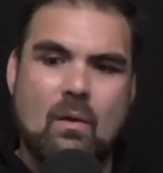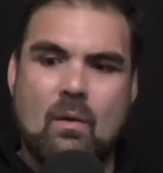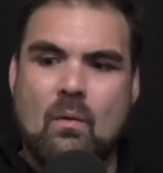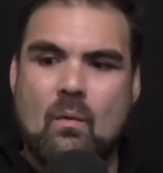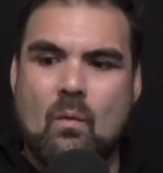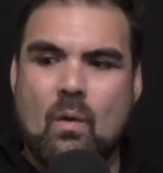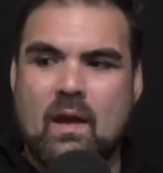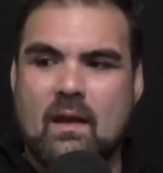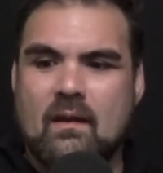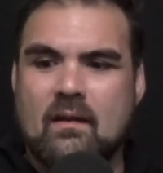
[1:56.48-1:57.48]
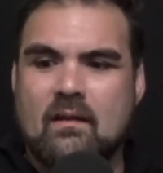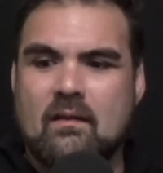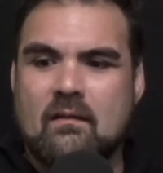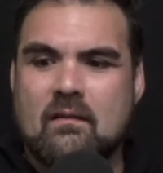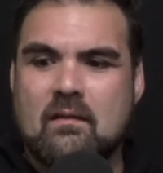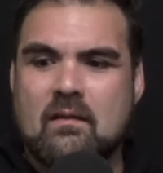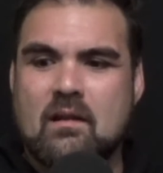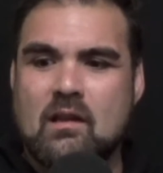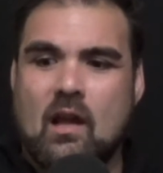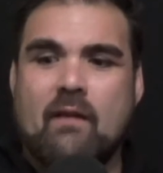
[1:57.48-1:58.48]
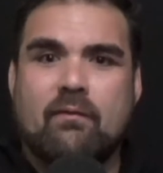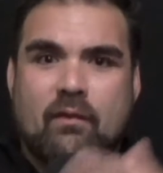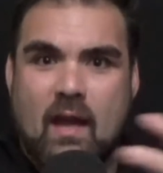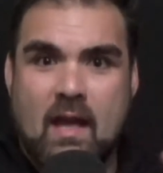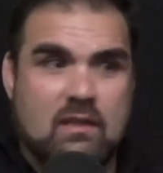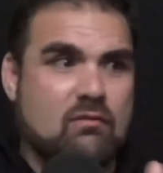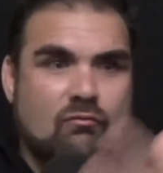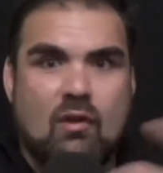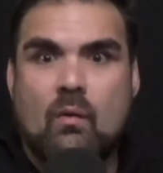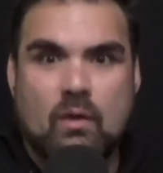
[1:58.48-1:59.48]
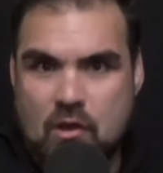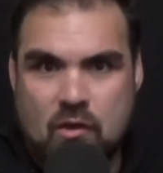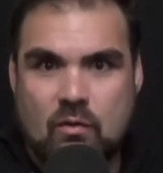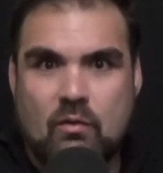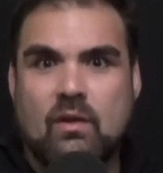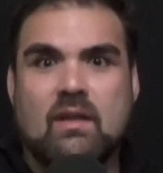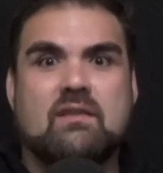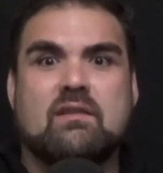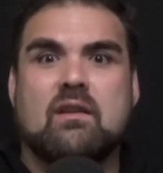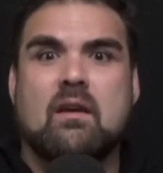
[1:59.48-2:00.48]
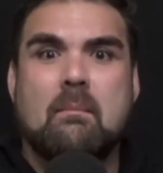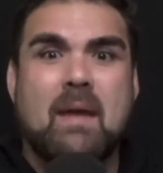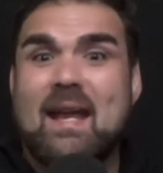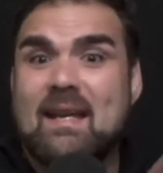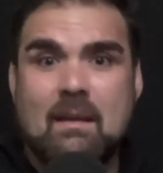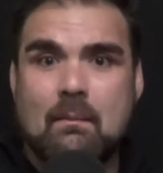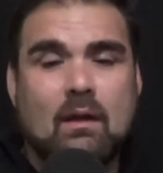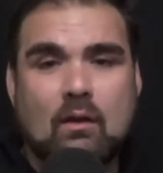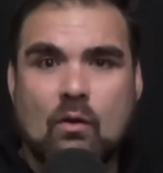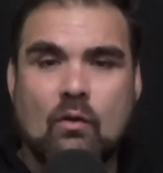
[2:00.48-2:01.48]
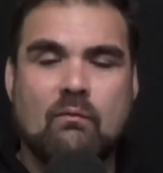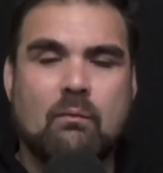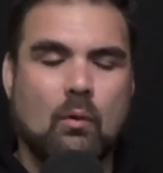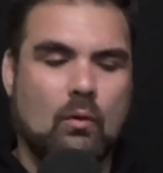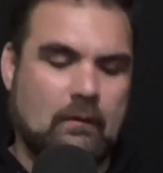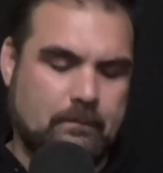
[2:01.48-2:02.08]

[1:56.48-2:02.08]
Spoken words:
when life has thrown you this pandemic curveball.